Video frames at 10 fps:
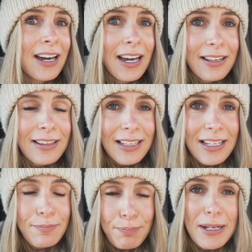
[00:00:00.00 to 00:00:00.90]
a,
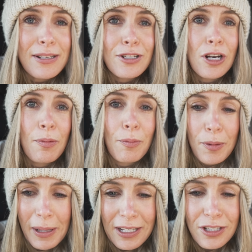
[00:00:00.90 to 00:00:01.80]
it'd been to the shop and
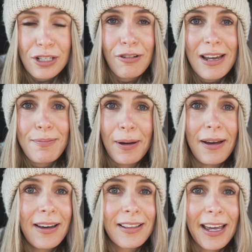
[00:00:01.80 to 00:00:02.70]
bought me like a scraper
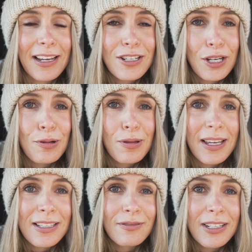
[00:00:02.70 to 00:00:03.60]
and like two
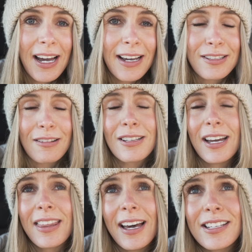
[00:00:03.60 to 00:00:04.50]
things of de-ice, and I was
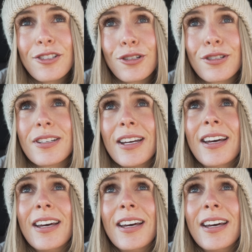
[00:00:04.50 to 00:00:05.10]
like, that is just